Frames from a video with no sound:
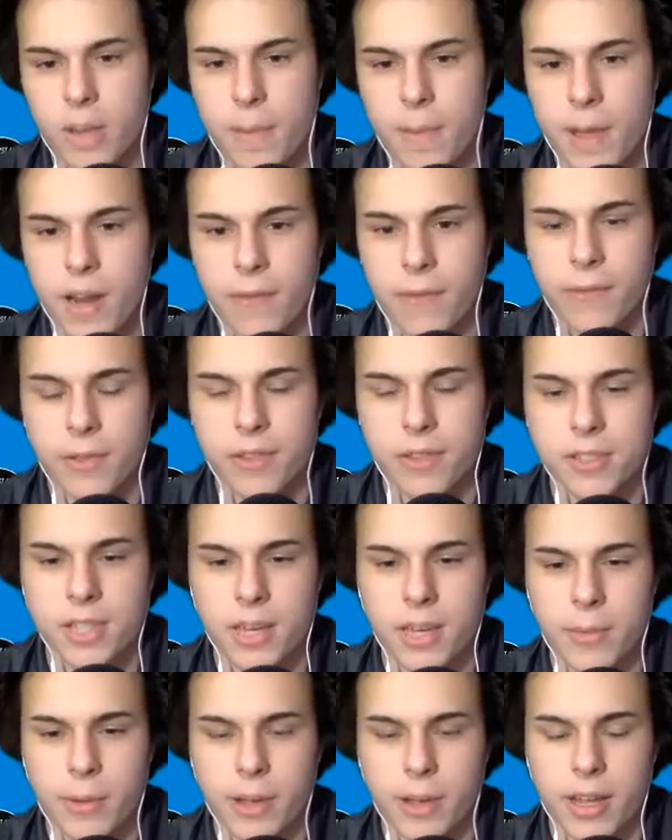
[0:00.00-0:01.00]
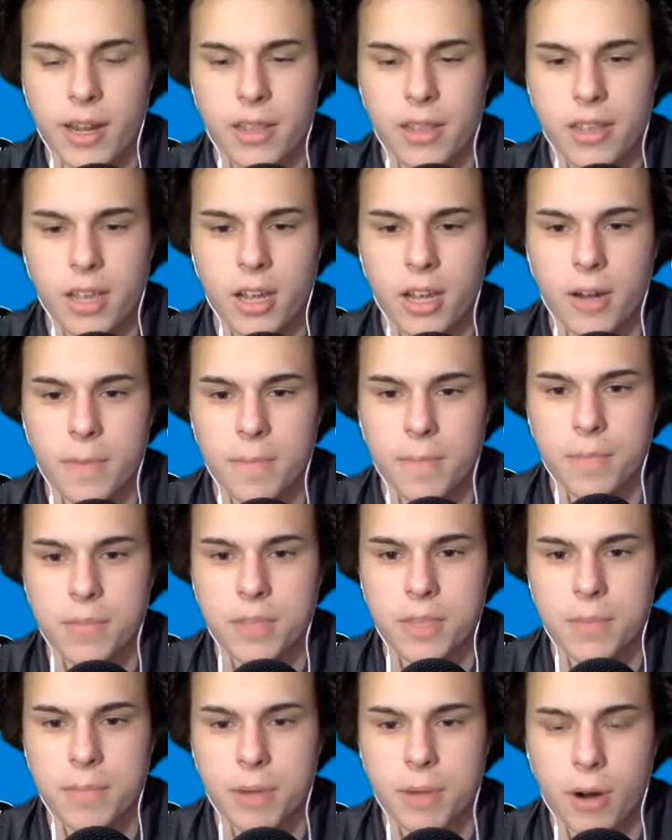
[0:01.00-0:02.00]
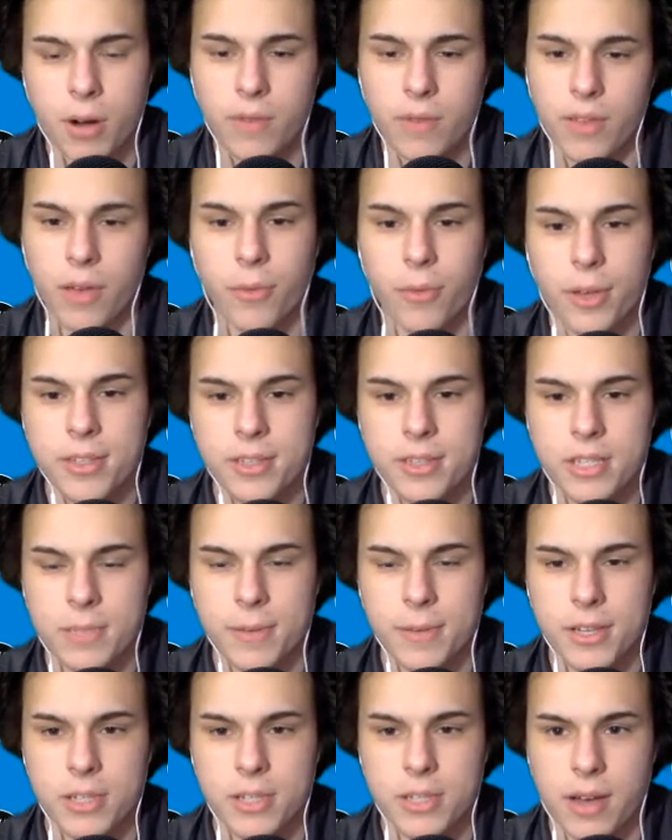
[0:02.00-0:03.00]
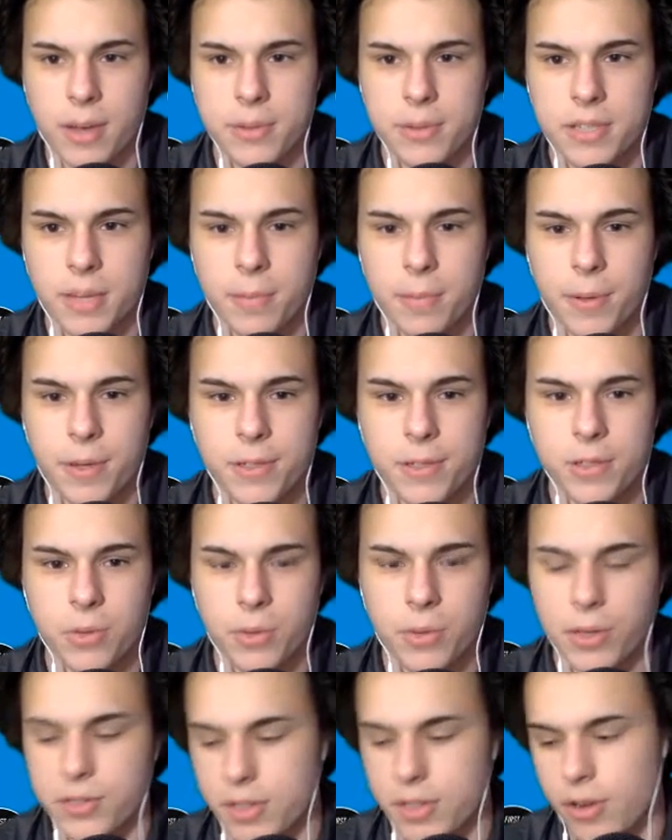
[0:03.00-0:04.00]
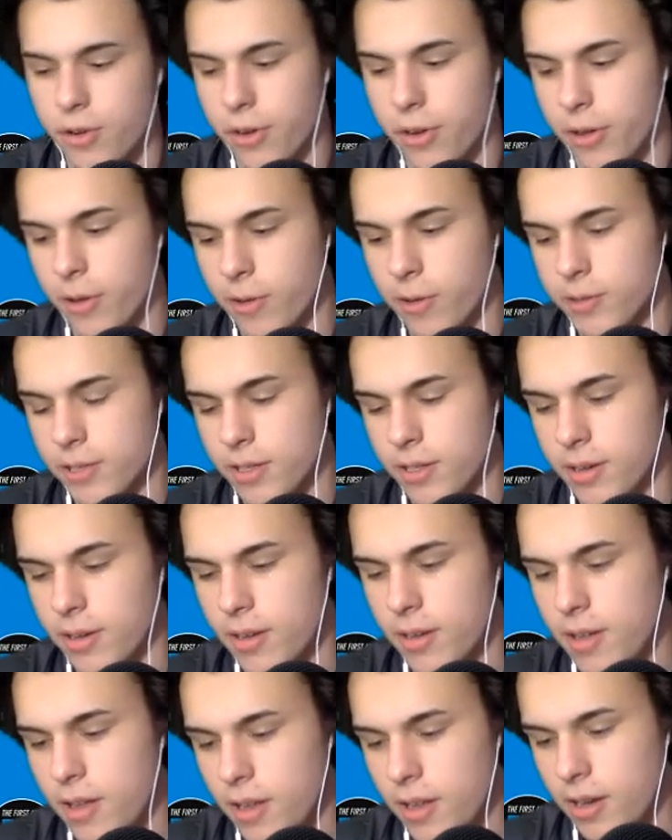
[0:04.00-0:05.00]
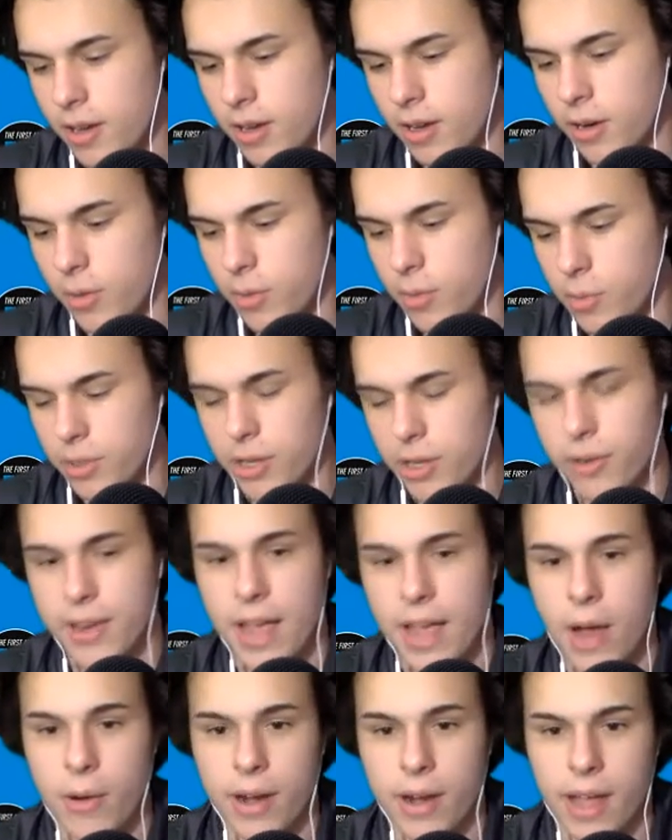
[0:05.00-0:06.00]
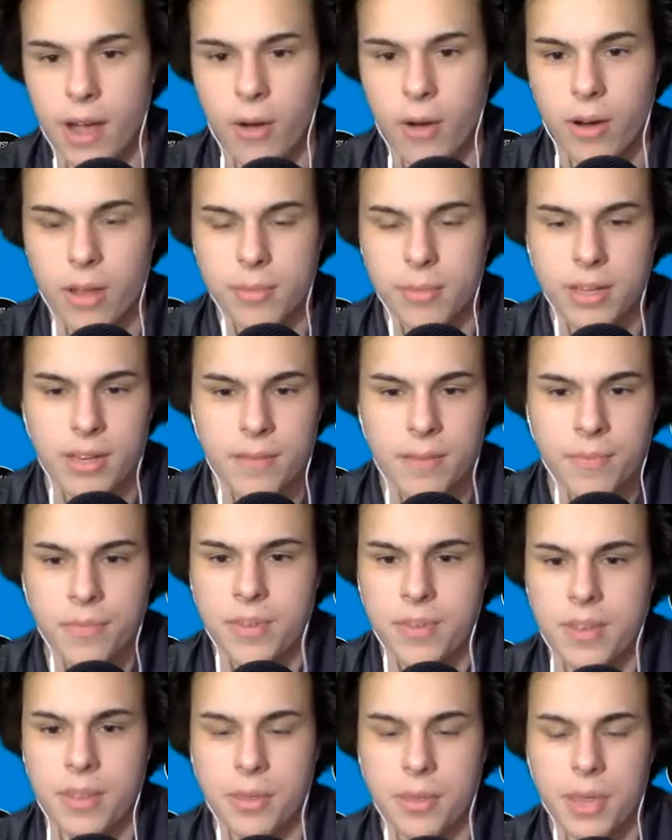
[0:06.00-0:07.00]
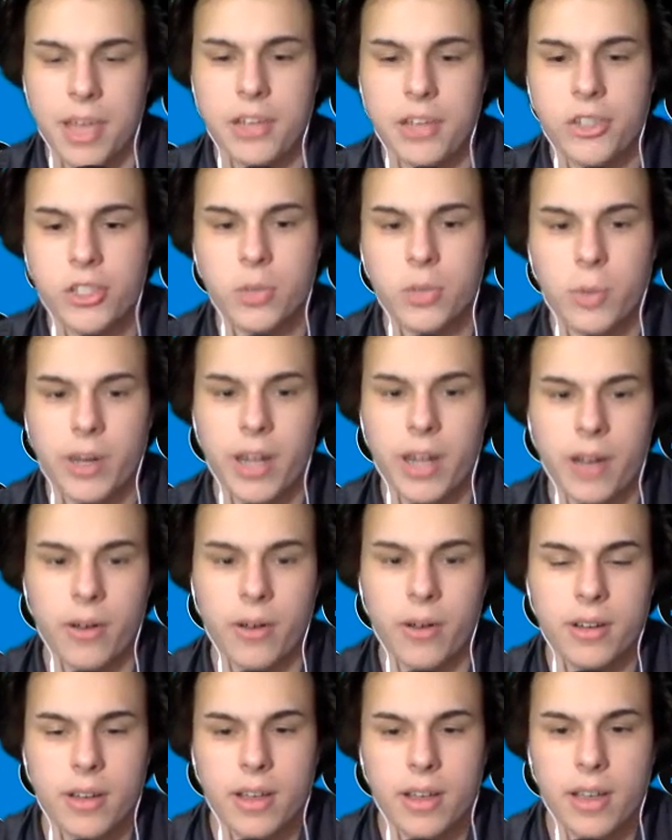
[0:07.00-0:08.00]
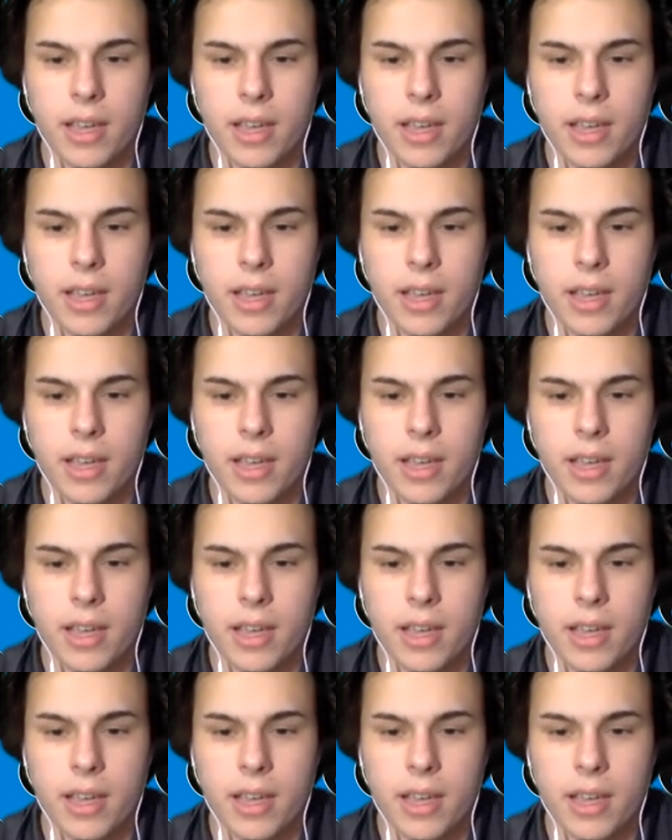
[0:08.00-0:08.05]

Pat, I feel the same way. And I think part of that reason is because Ohio State plays so well as underdogs. And, you know, when they're counted out, I mean, they just went out.